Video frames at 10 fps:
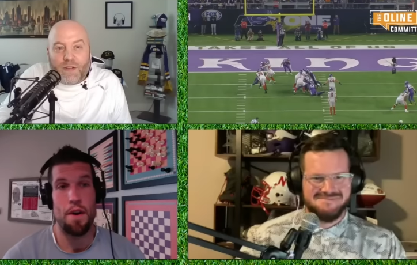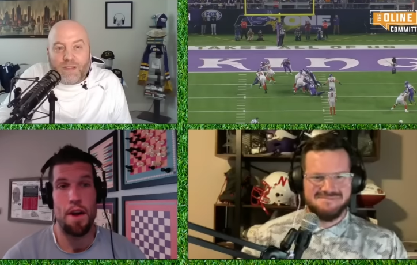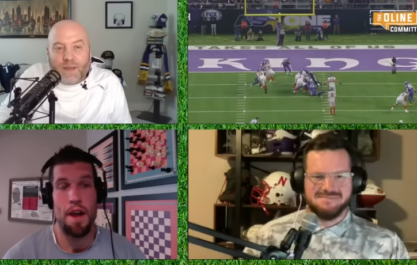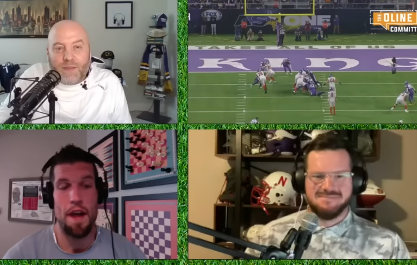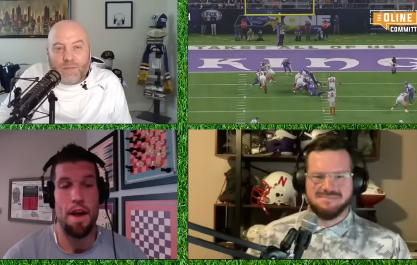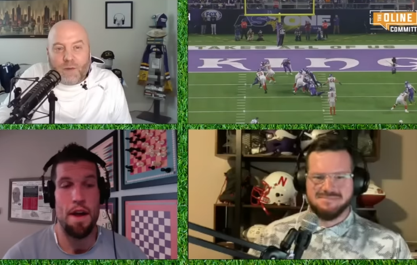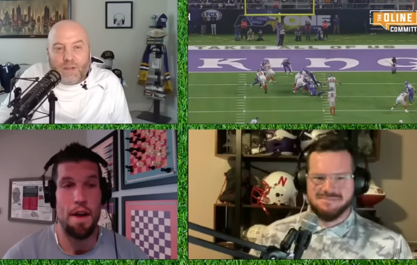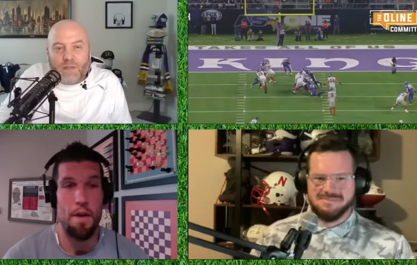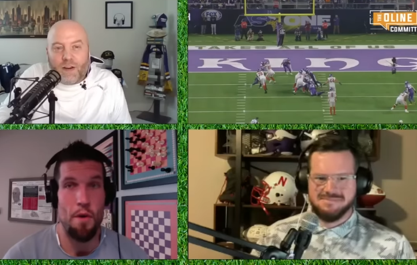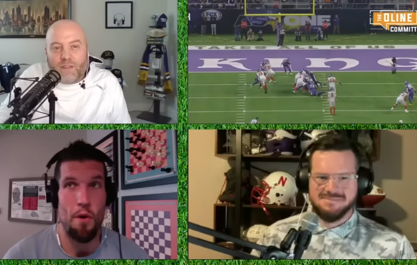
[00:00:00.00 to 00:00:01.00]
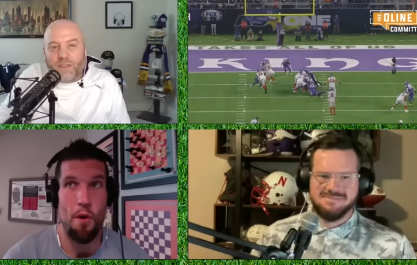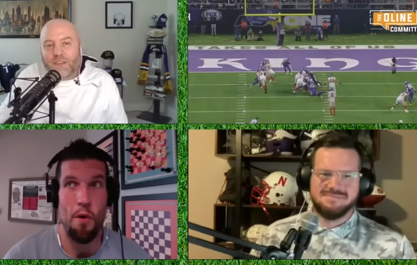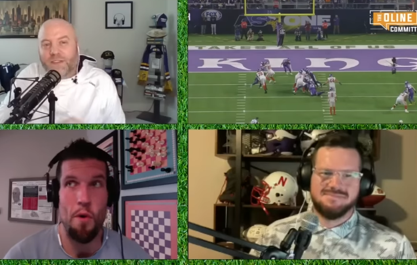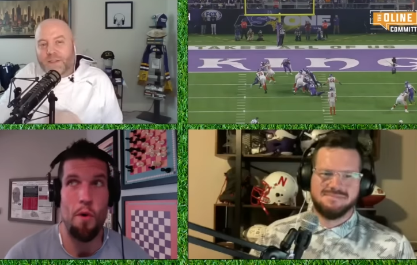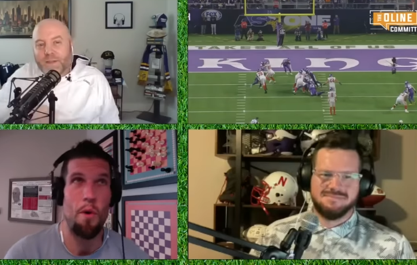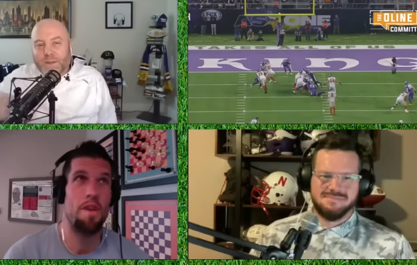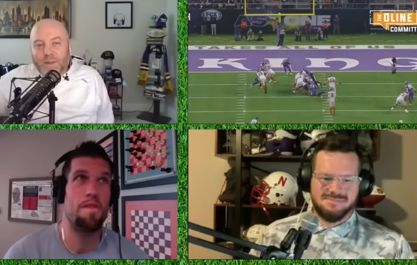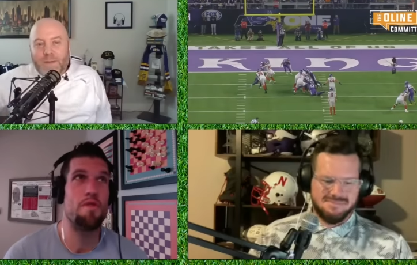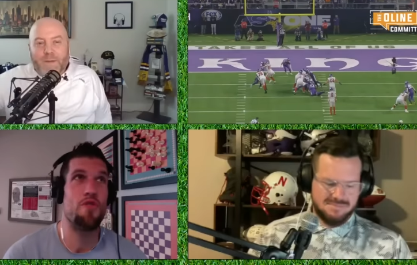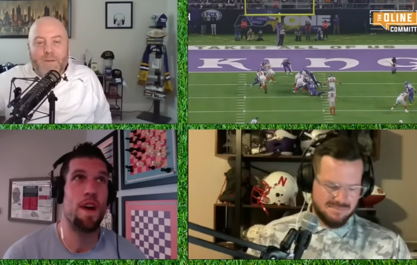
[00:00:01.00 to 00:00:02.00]
Speaker 1: one time, mm-hmm. didn't Brett Favre?
Speaker 2: or
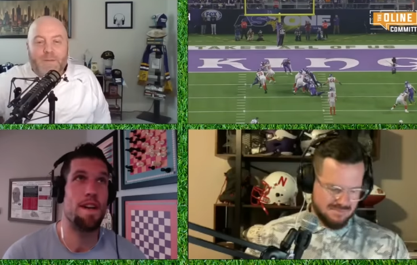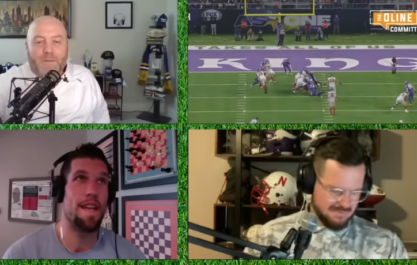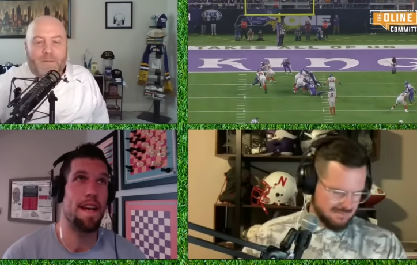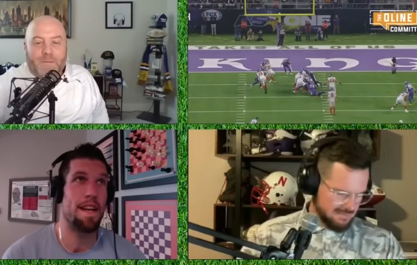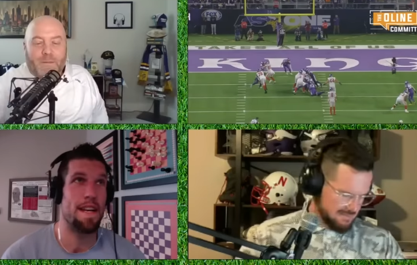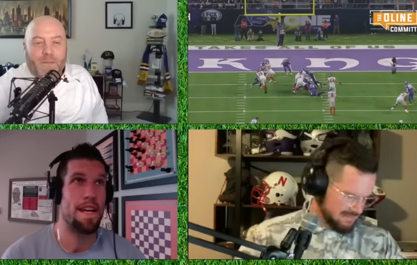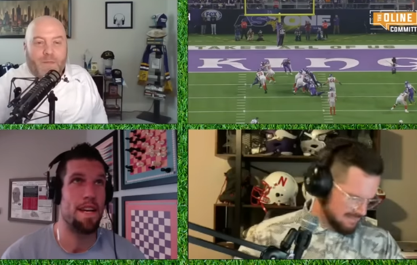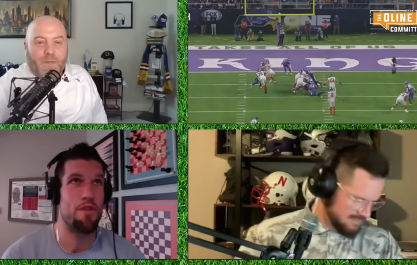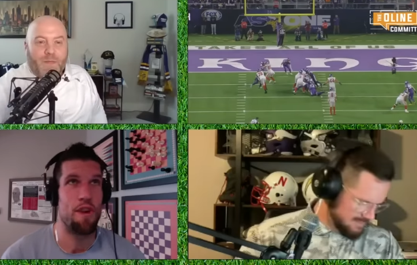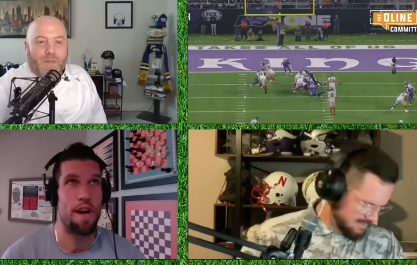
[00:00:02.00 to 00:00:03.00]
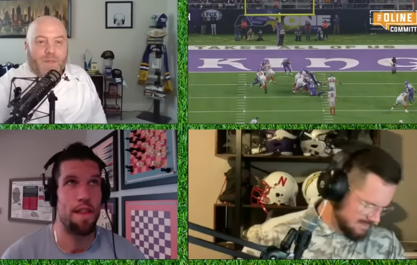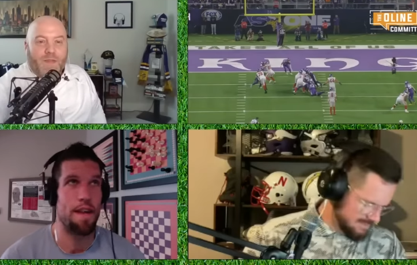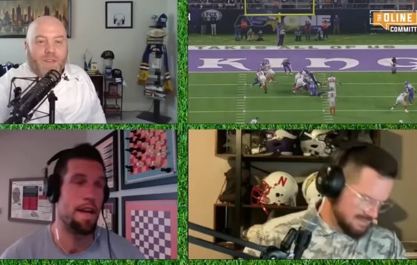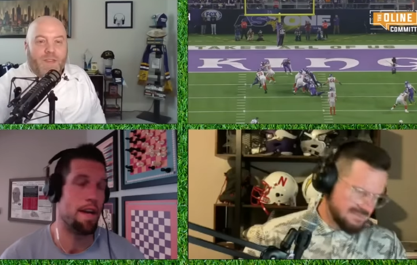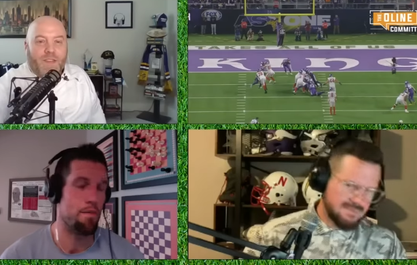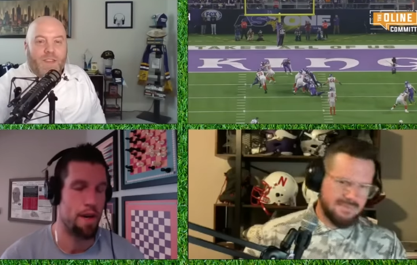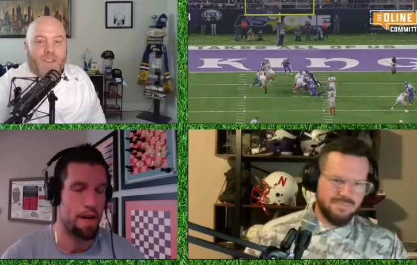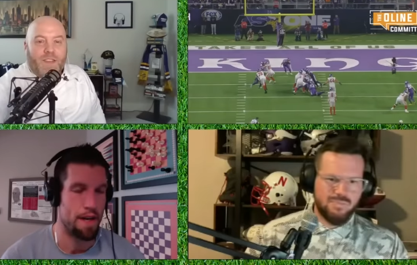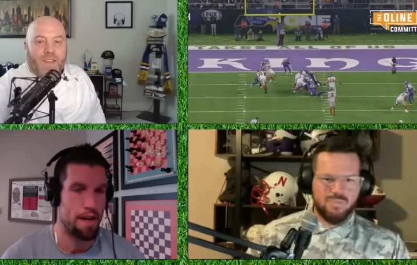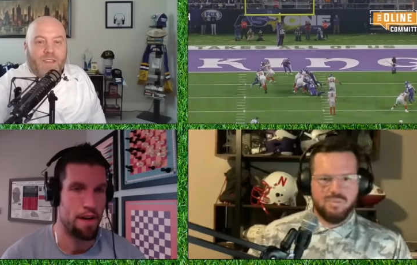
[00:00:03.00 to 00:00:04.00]
if you try to take a knee and you try to then like
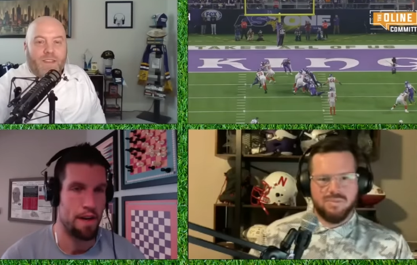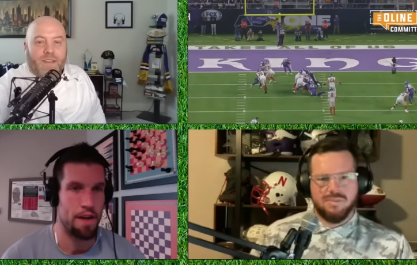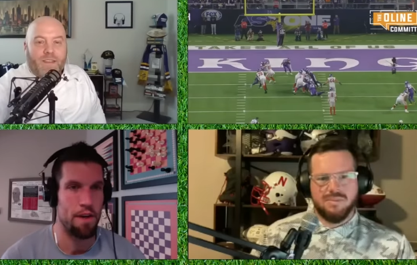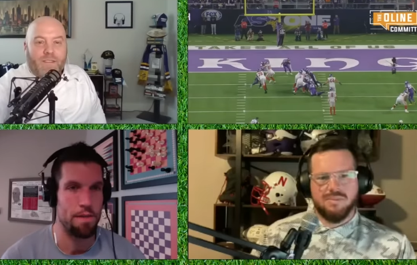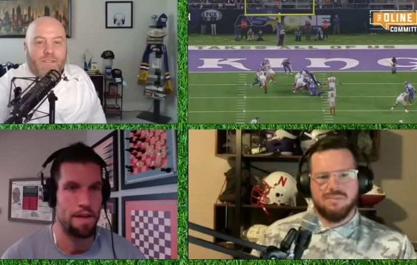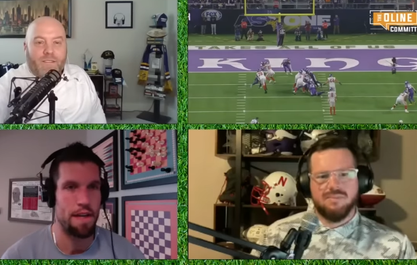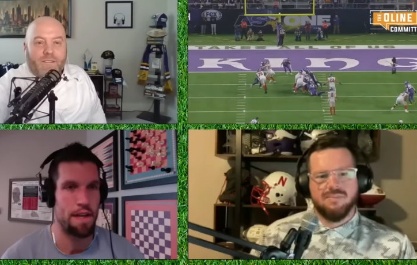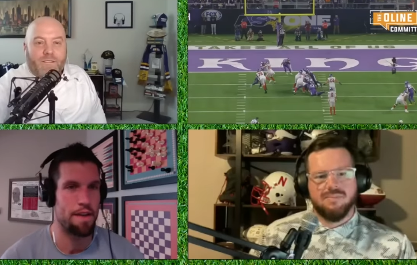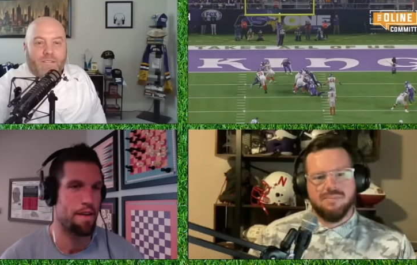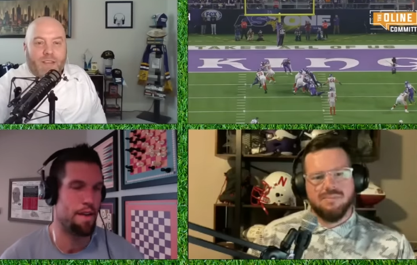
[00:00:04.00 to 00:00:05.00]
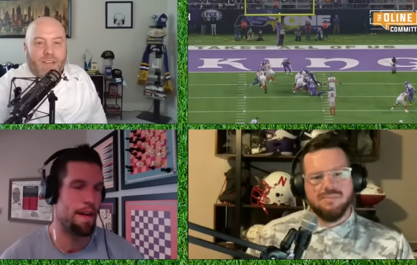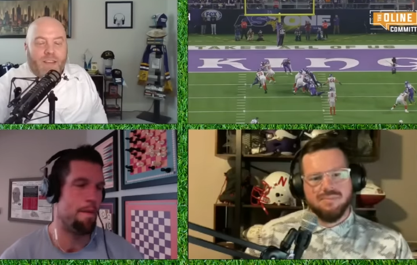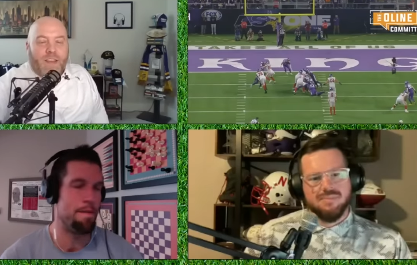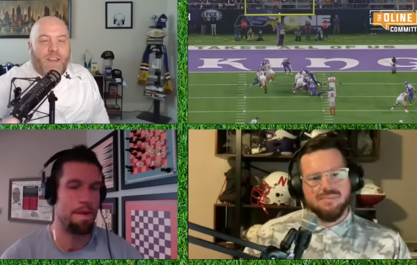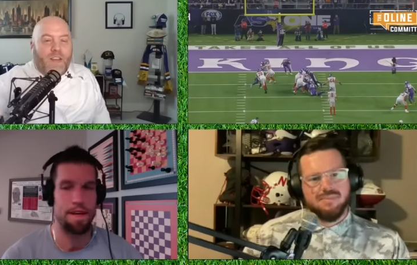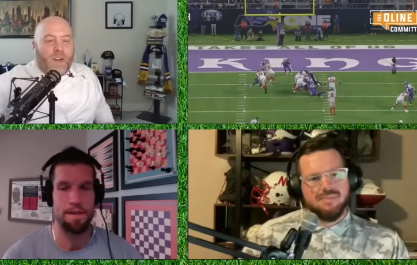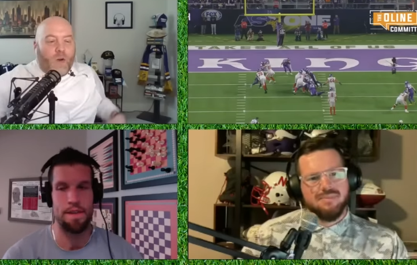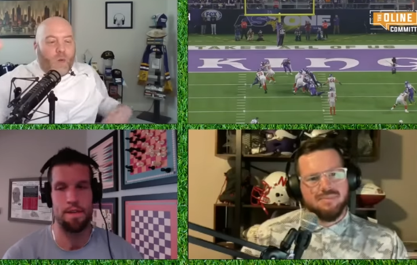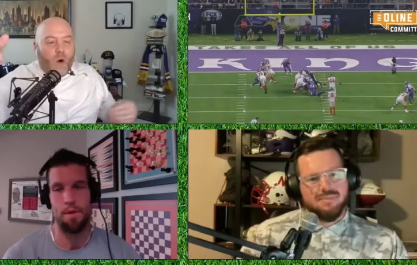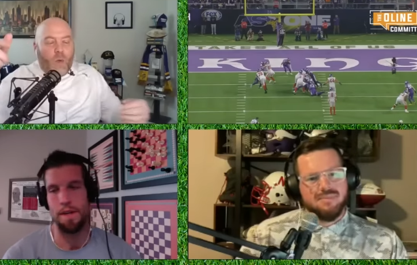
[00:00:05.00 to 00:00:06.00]
run it, like you know what I'm saying, like that would be
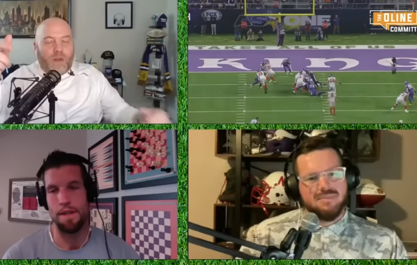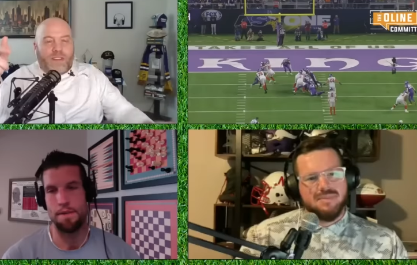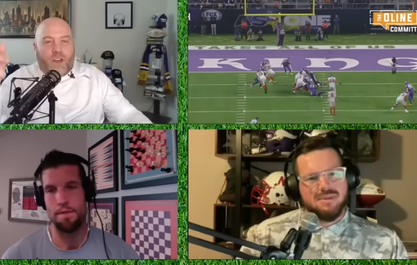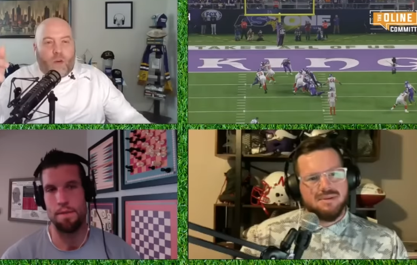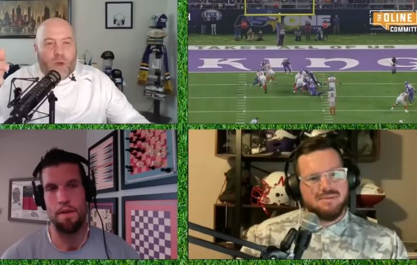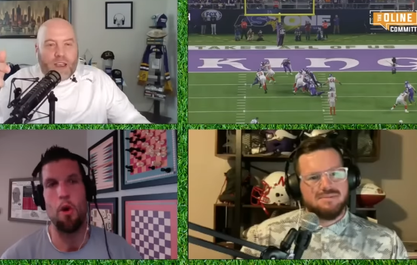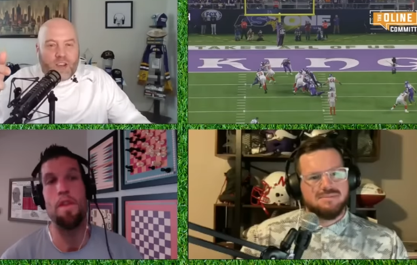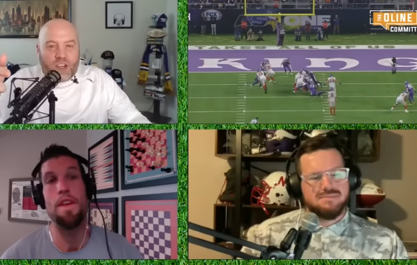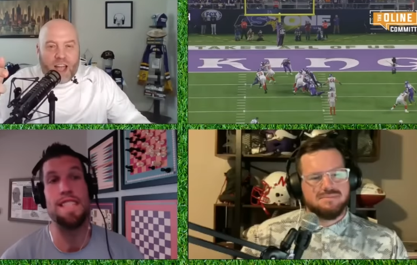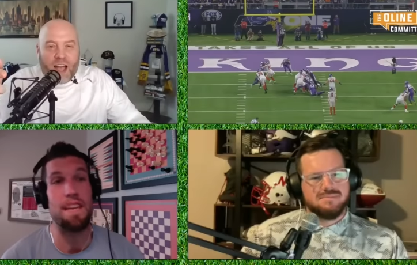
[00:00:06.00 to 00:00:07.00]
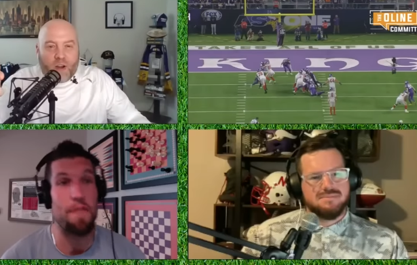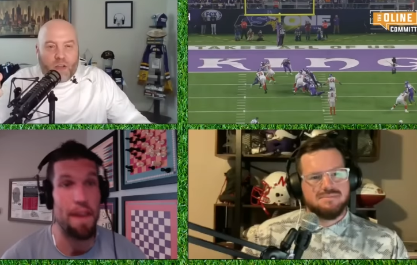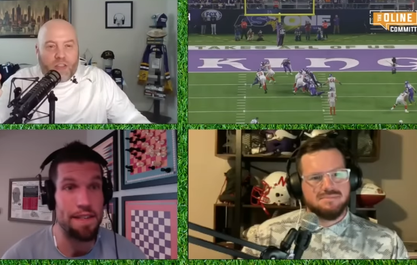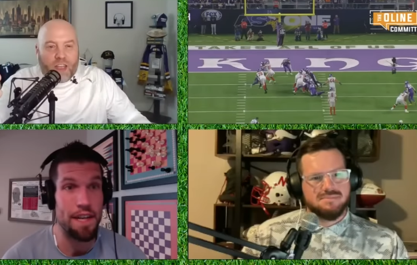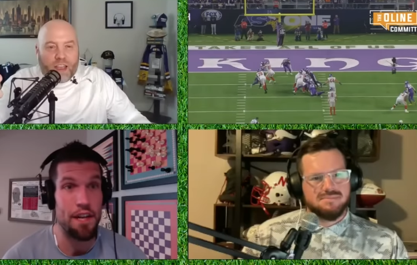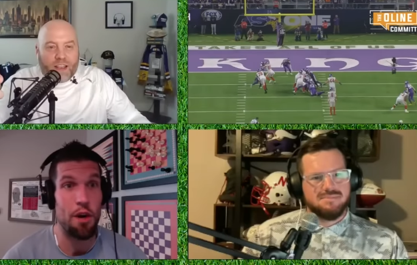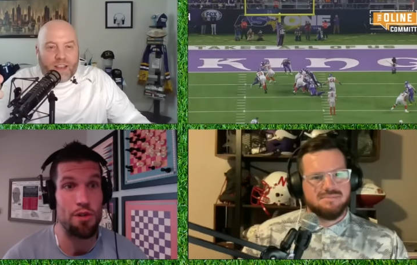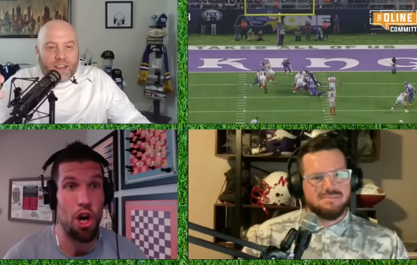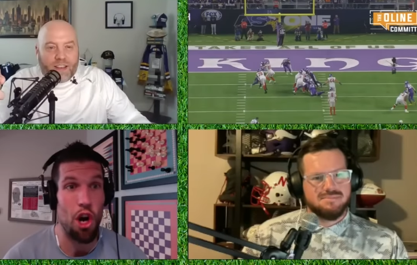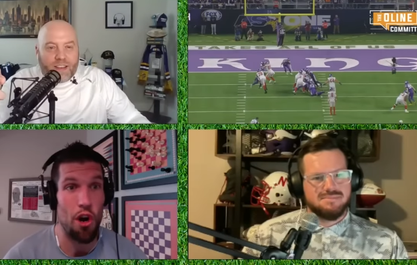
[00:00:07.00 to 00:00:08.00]
considered. what was the Greg or the Schiano defense thing. that
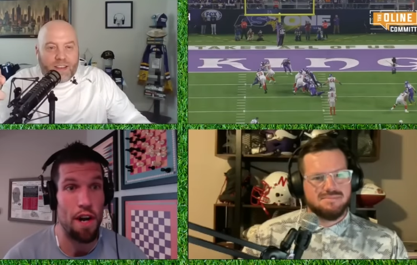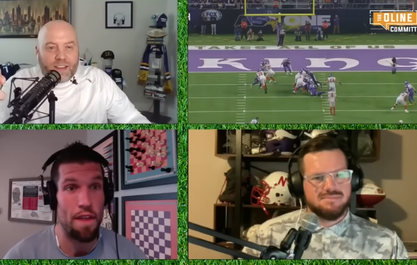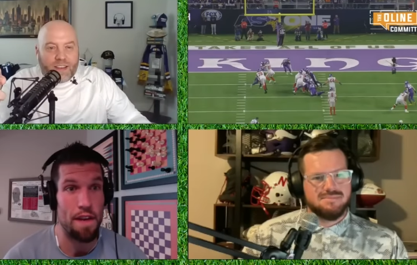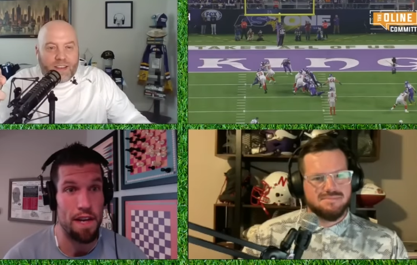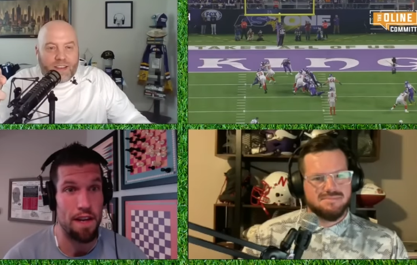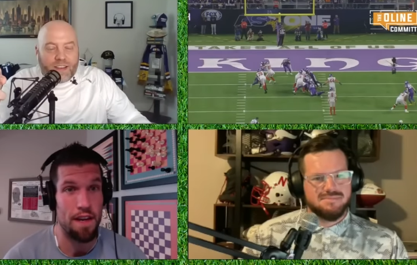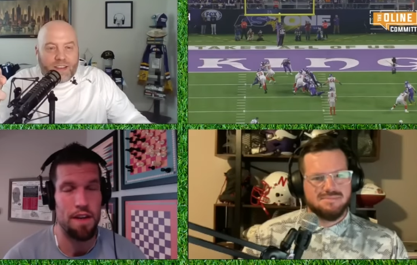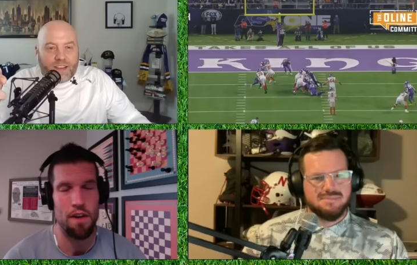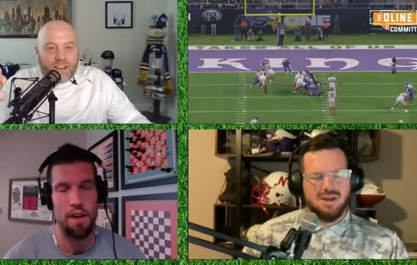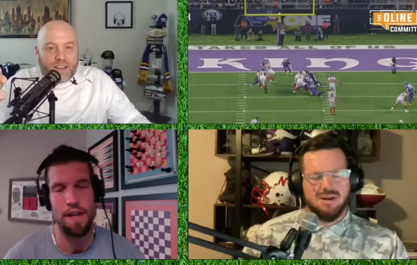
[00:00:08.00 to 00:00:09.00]
goes hard on the knee? You're